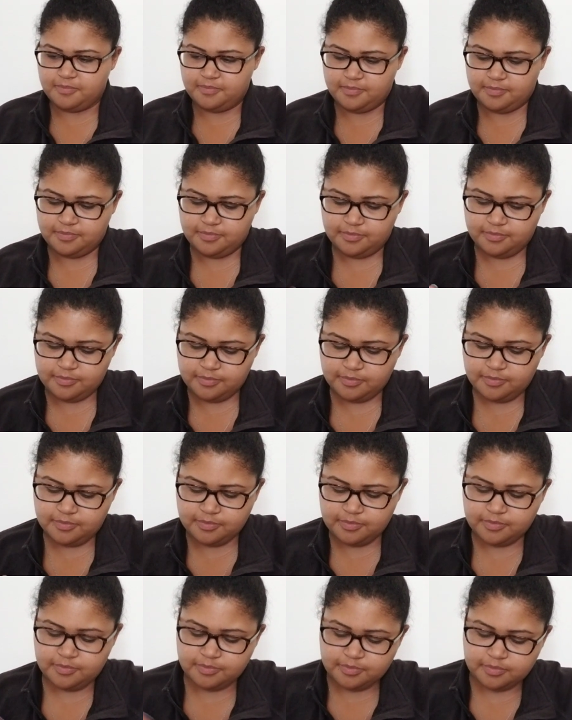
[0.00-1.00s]

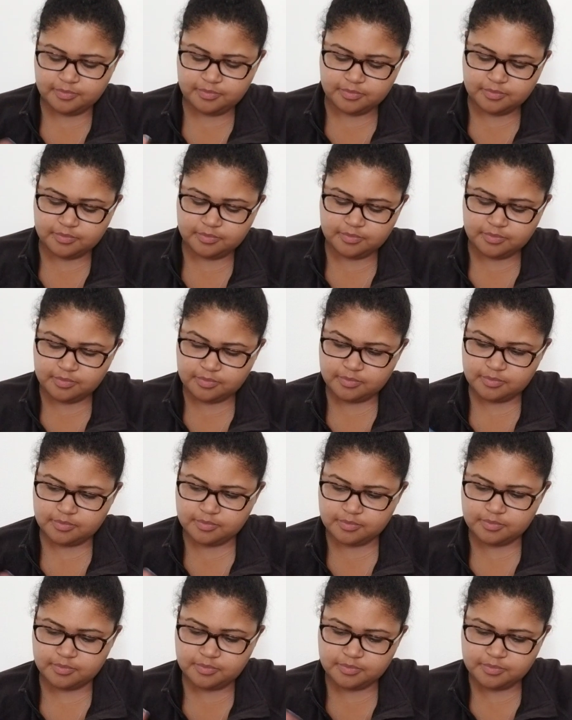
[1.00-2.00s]

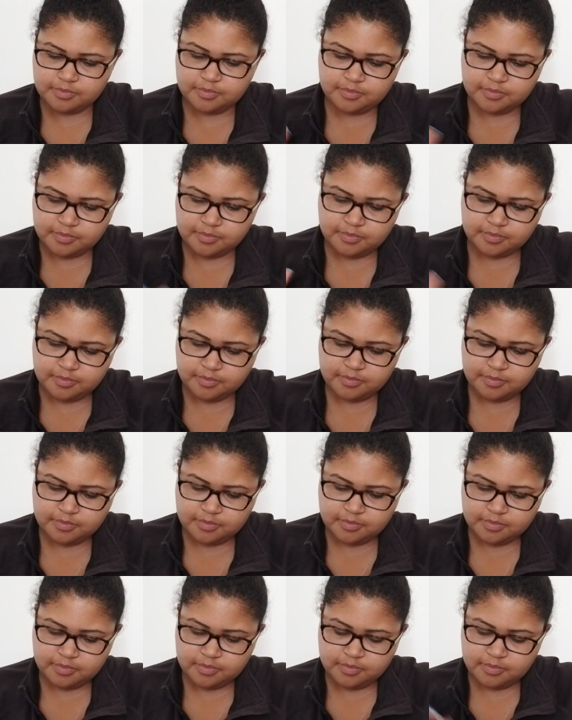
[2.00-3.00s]

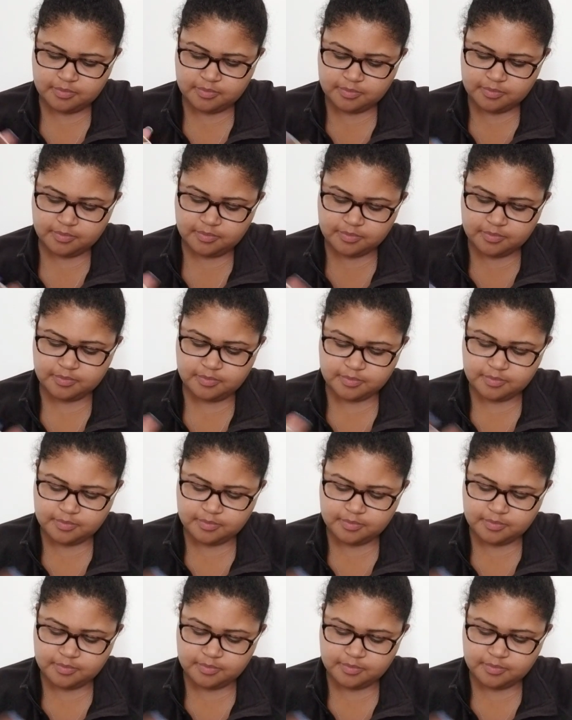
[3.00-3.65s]
No one is speaking in this clip.